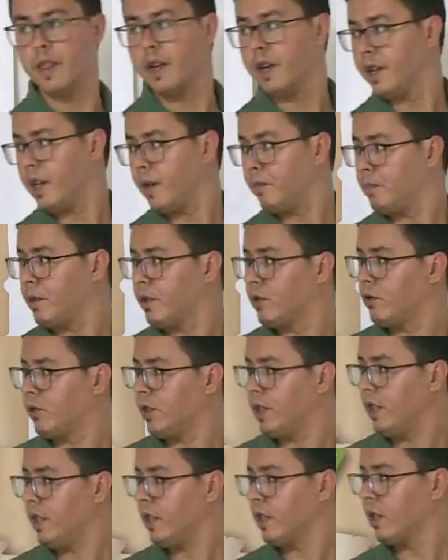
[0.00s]
Number
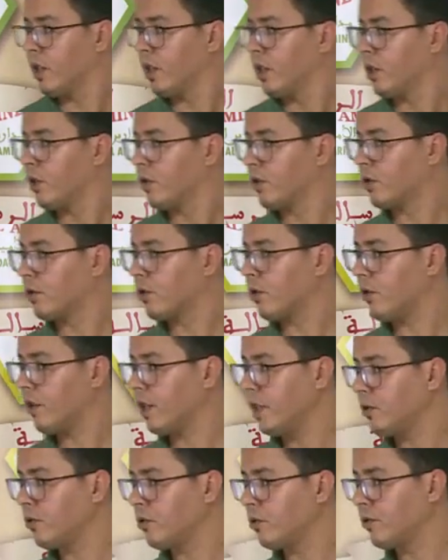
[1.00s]
3,
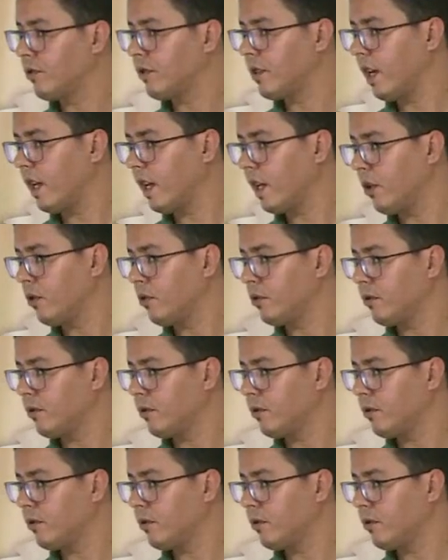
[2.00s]
sorry to tell you